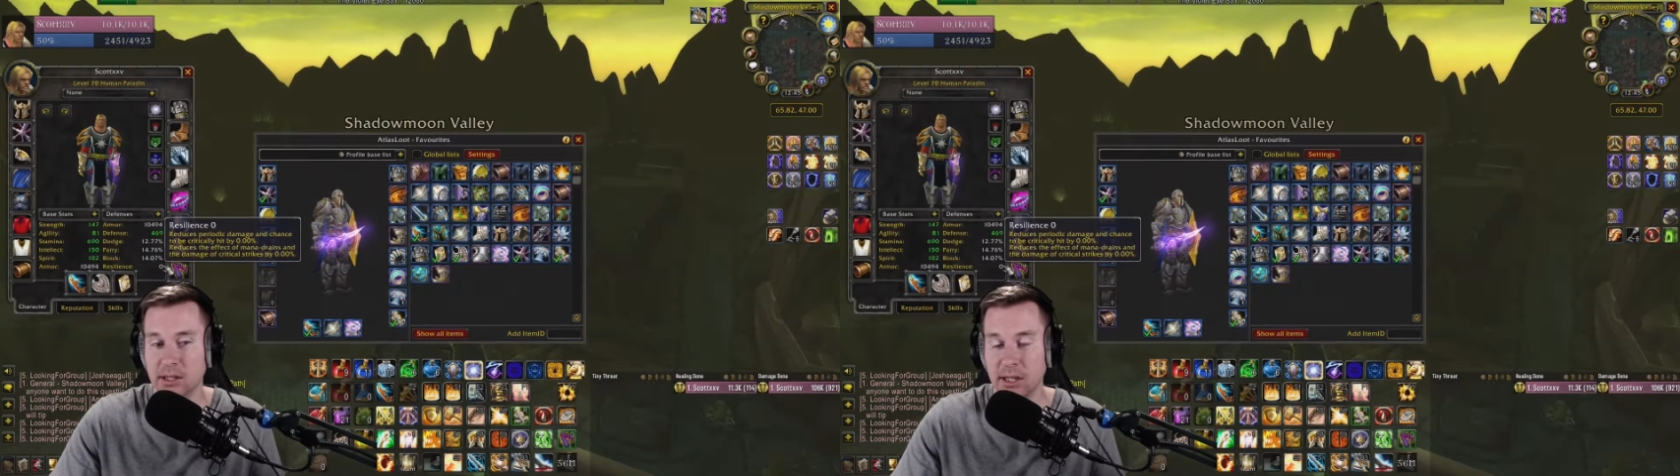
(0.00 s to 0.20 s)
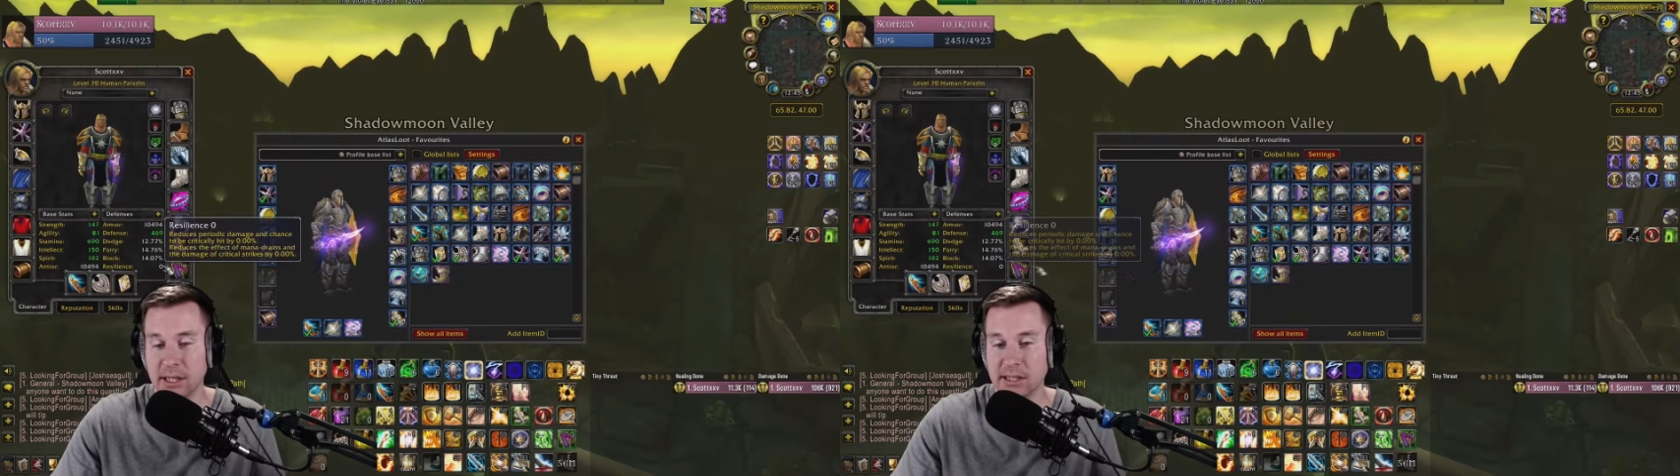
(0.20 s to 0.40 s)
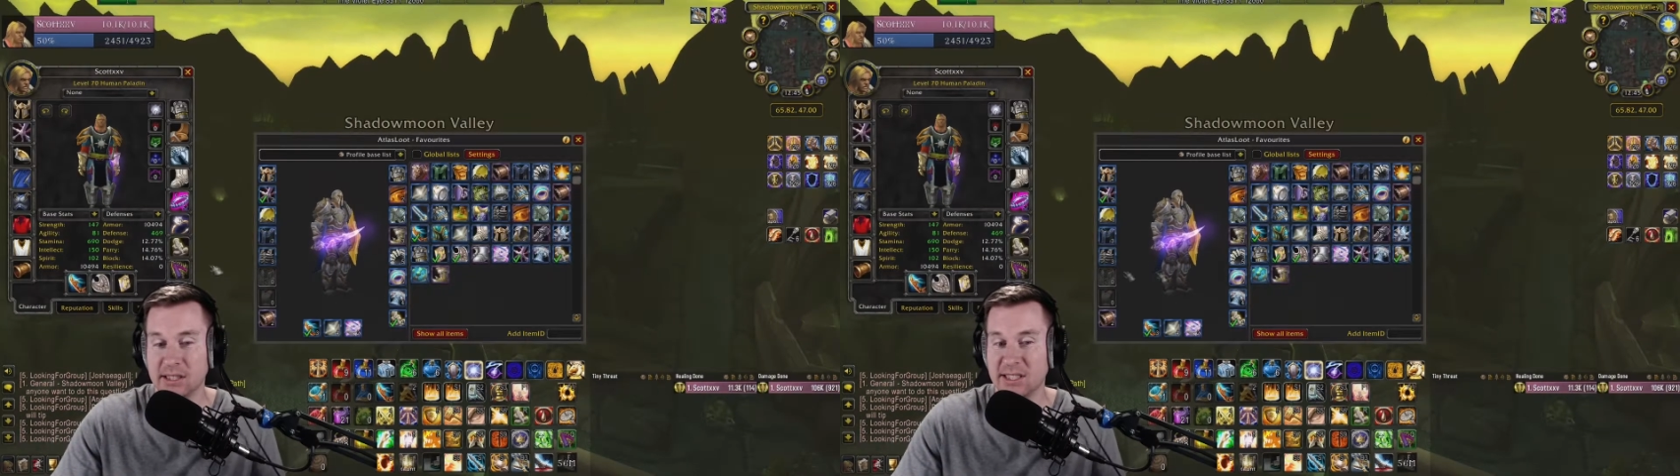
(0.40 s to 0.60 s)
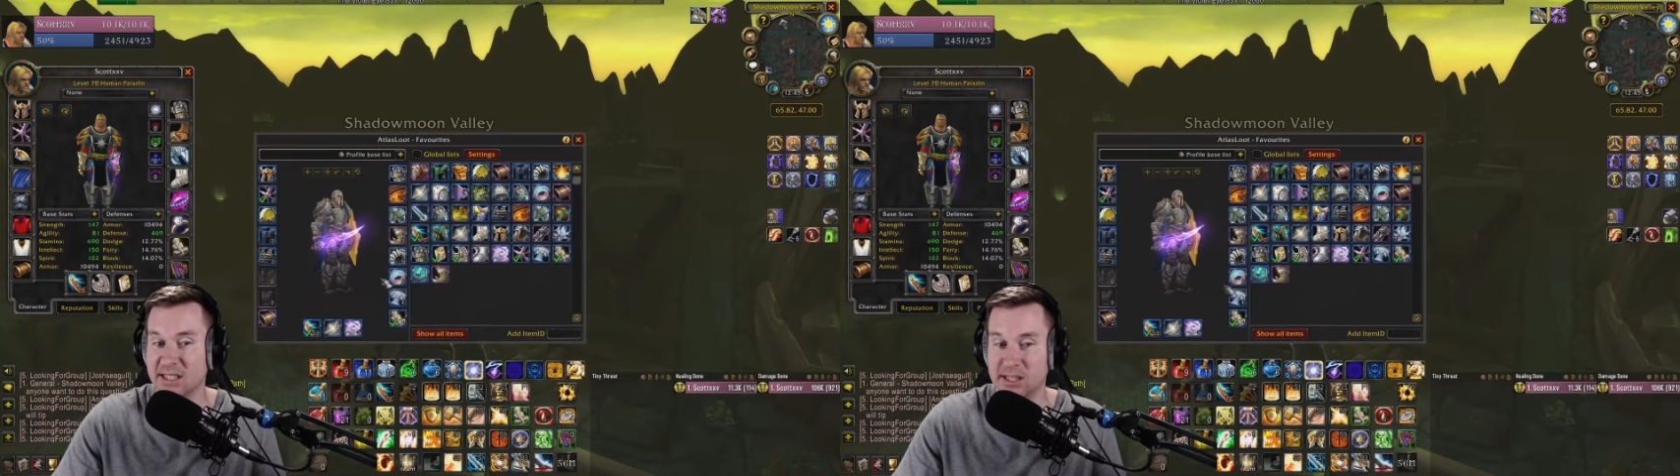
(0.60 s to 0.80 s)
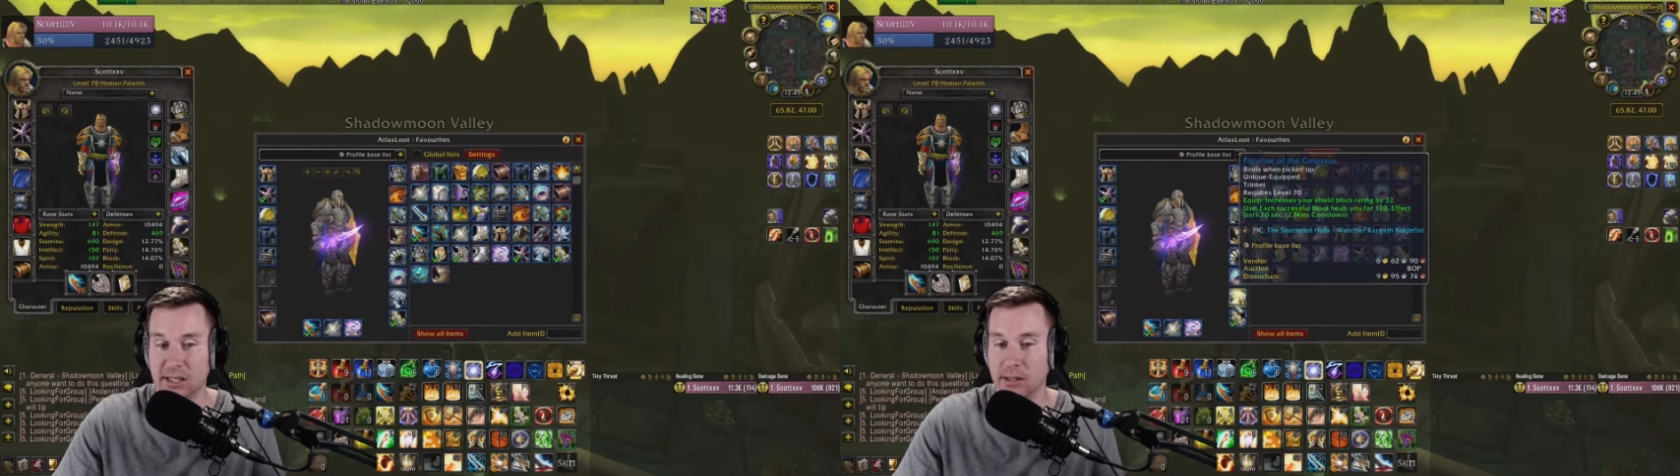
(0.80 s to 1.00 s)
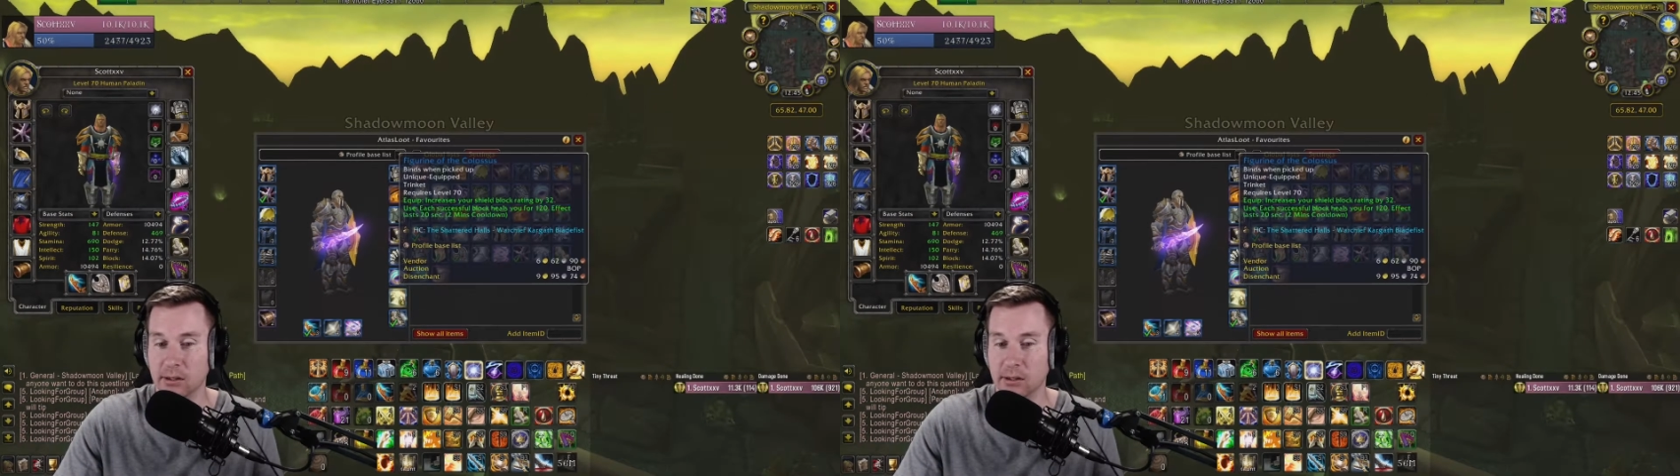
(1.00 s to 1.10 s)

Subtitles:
to like 16.